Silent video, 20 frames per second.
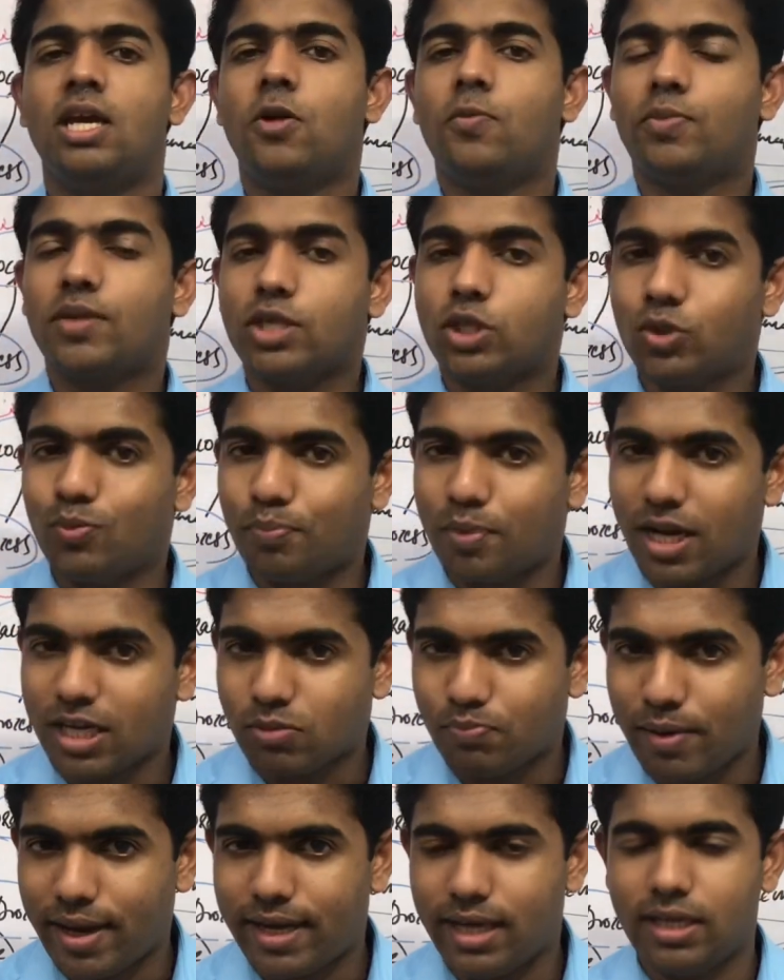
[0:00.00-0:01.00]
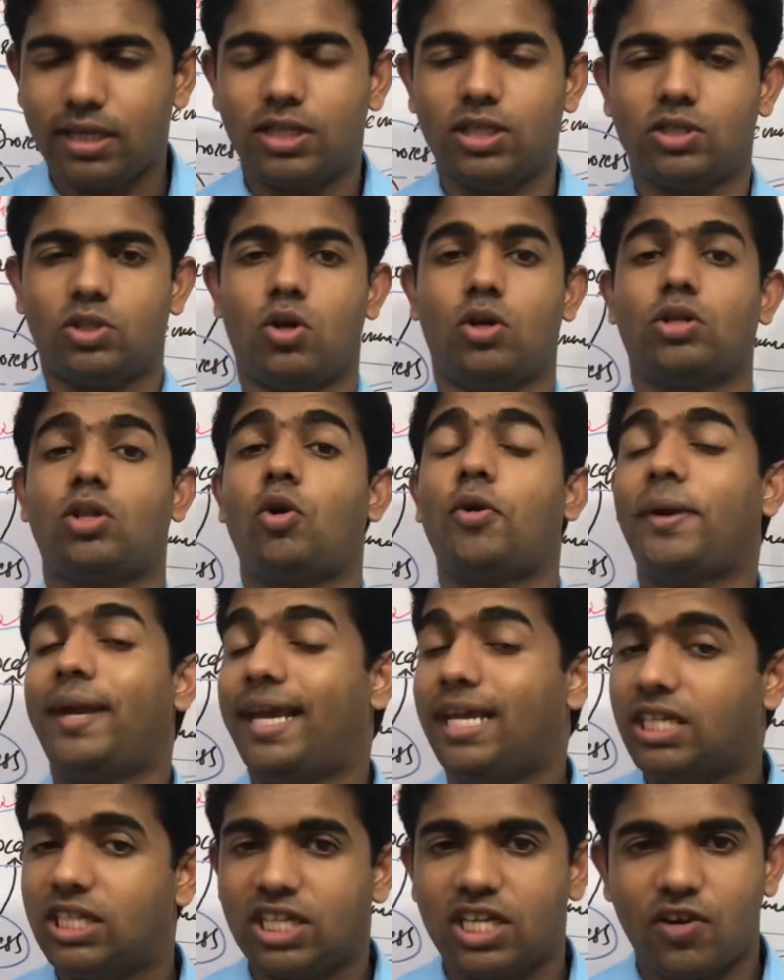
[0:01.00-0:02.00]
the supraspinatus or the
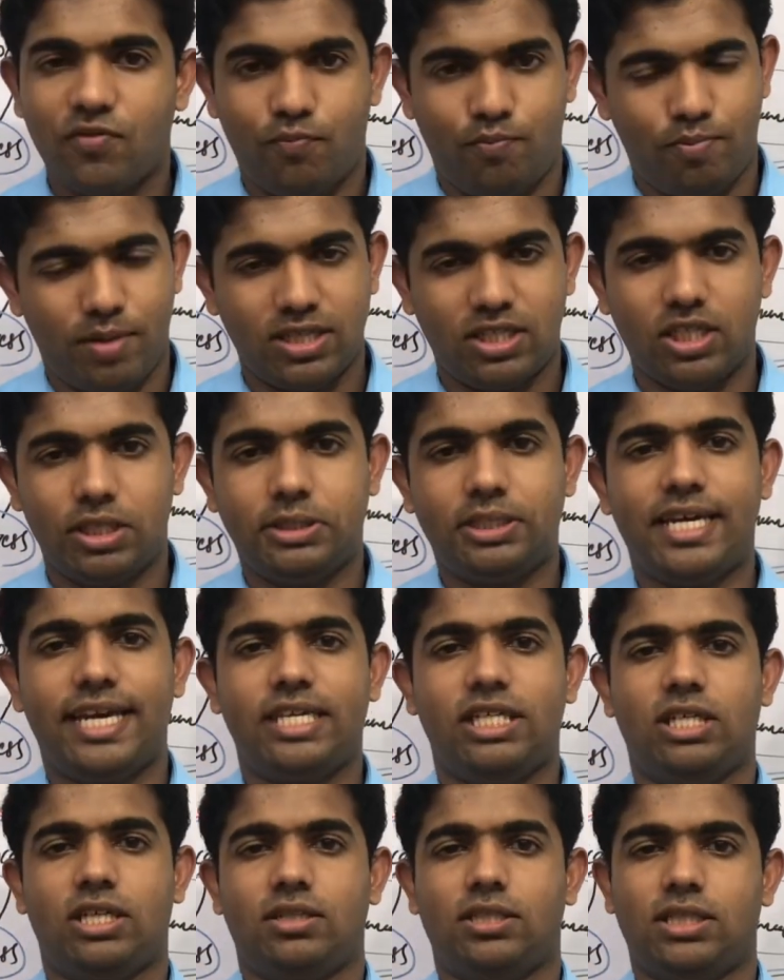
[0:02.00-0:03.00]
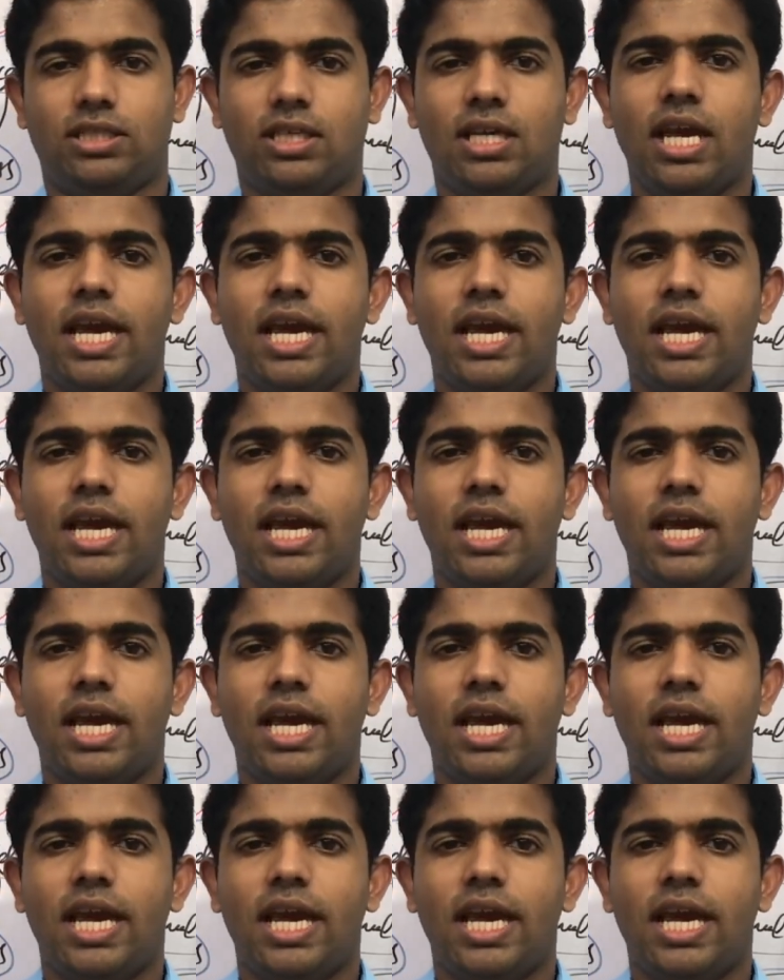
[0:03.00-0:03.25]
rotator cuff muscle tendons.